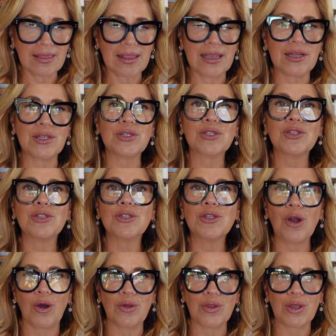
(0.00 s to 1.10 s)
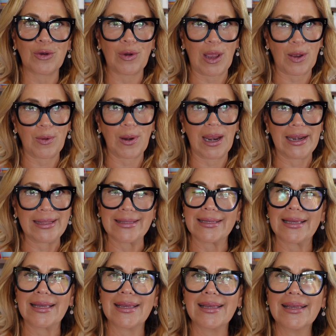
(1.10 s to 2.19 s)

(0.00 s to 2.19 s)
there is no the irregularity.